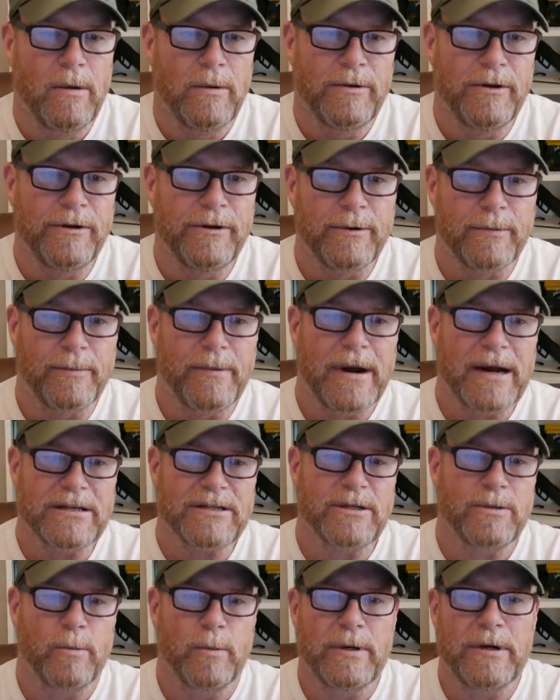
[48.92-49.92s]
the
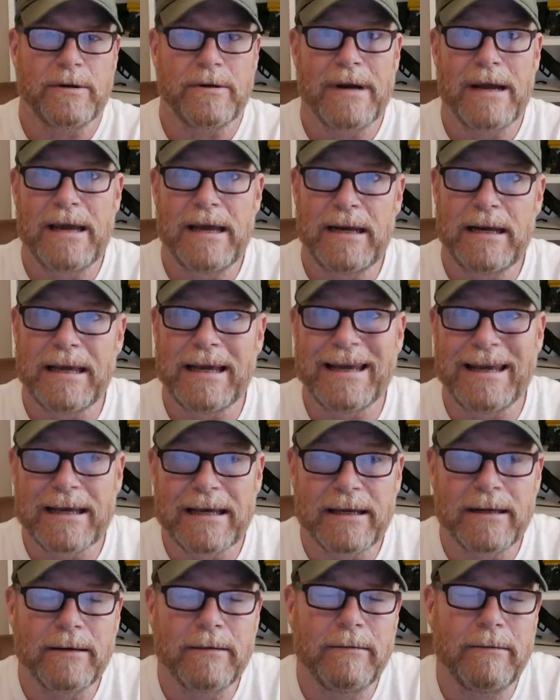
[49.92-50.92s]
direction we are heading
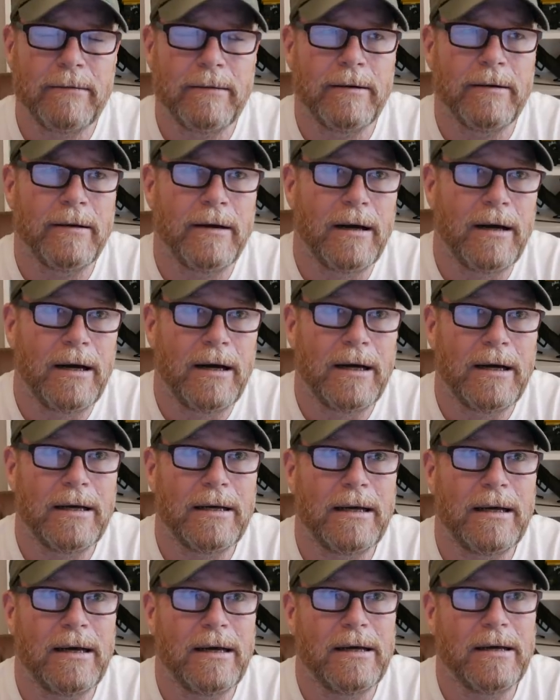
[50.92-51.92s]
in.
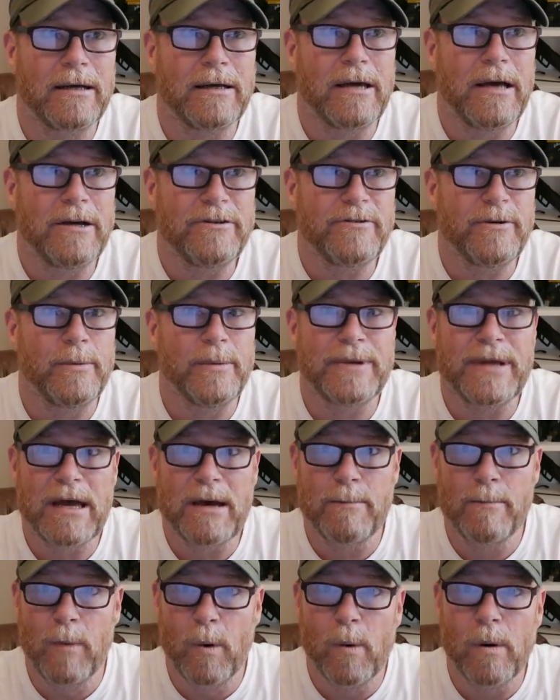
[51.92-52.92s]
Uh, a country
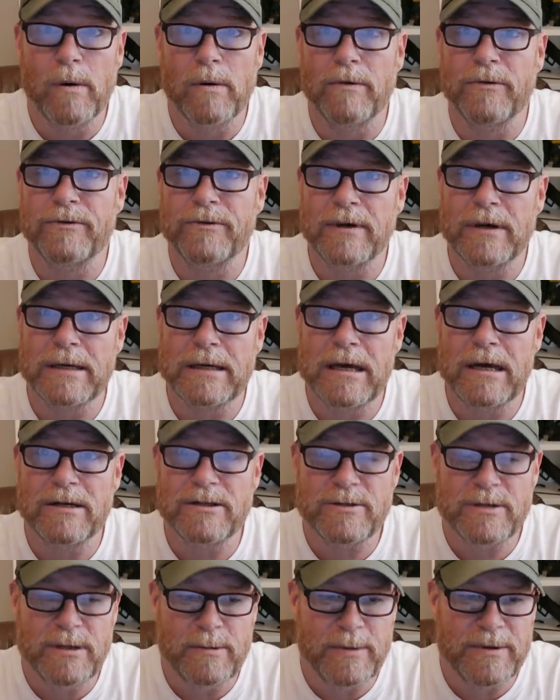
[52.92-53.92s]
without morals, a
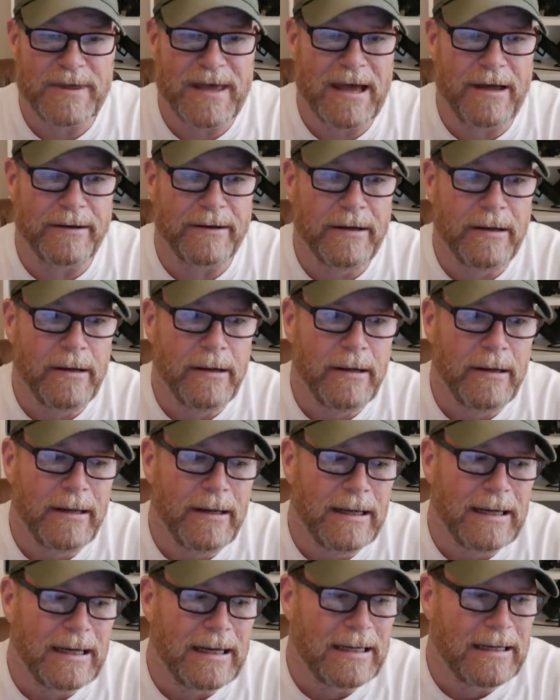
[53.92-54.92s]
country without
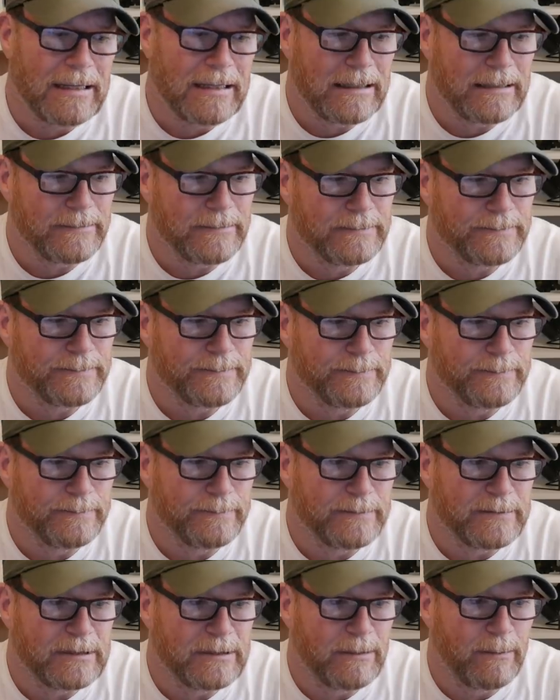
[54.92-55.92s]
um,
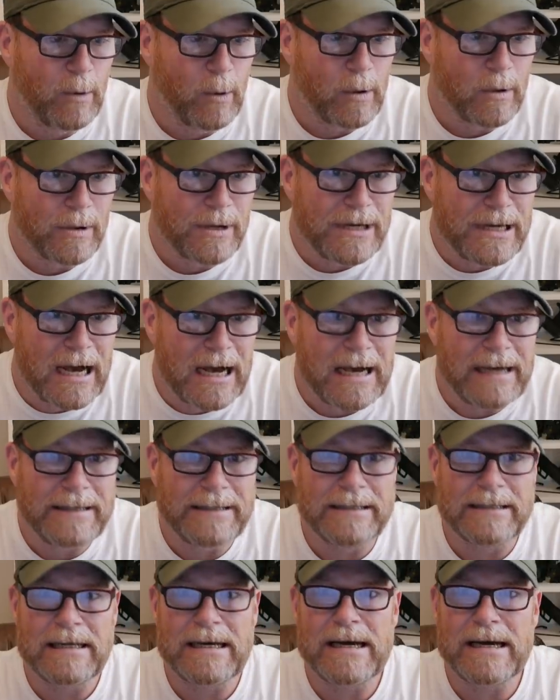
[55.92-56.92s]
moral
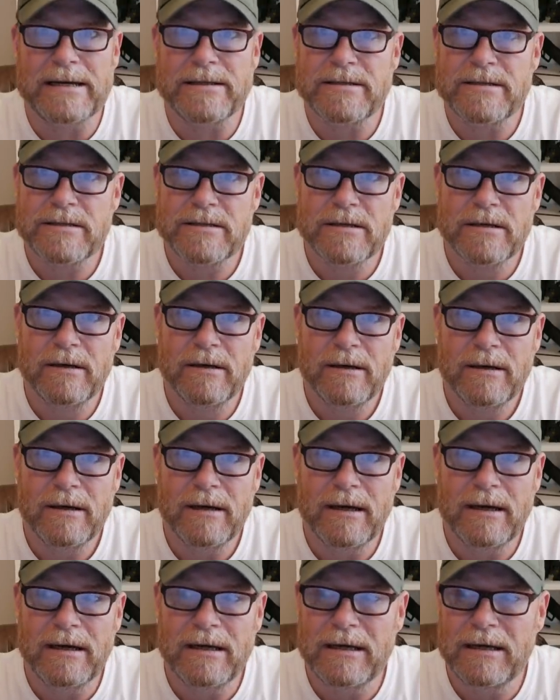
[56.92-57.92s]
guidelines,
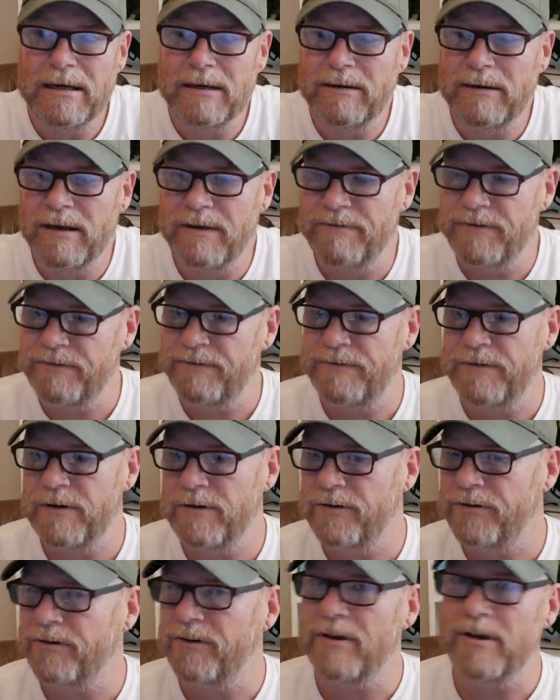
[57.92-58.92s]
uh, if it
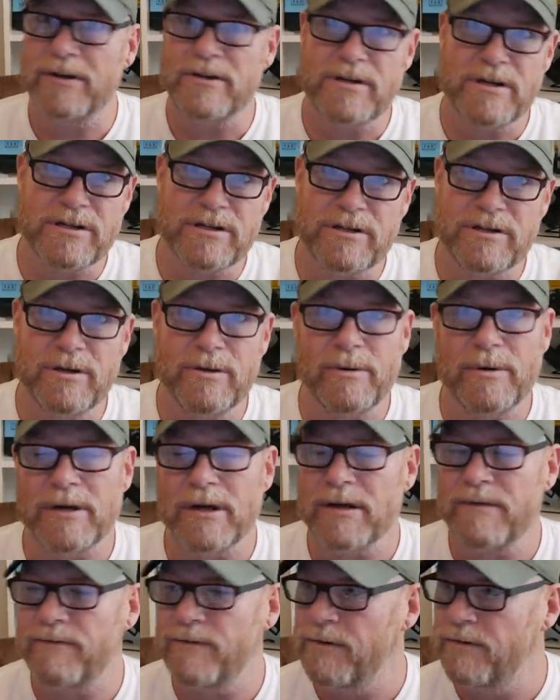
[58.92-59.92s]
feels good, just do it. If